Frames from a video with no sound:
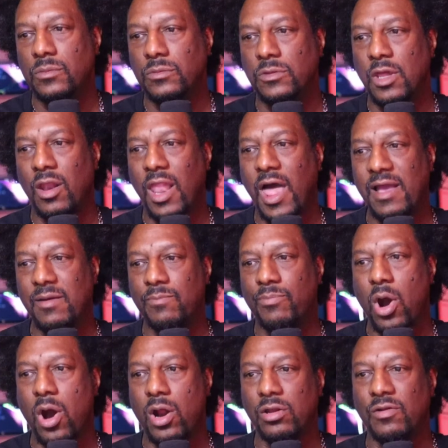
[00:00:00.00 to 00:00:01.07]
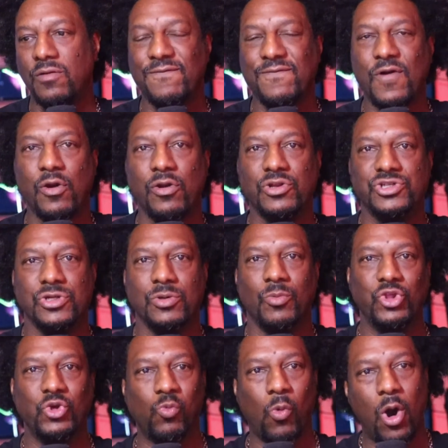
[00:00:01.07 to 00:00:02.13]
they're like part of the furniture. When
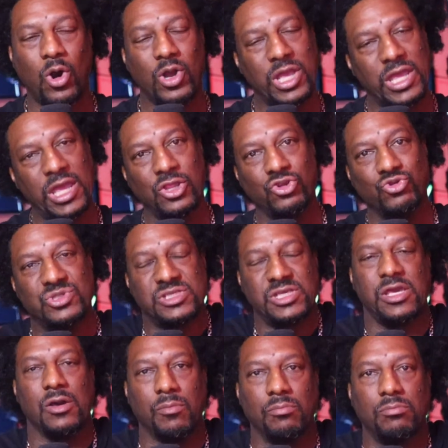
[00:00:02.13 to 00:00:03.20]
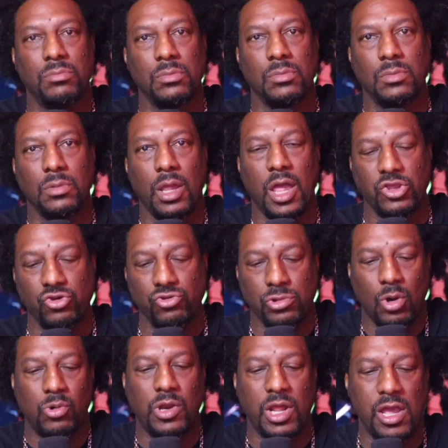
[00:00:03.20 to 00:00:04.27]
you walk in, you see them and you
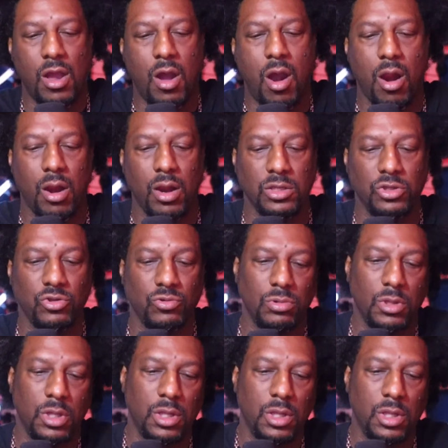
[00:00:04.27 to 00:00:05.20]
know who they are and you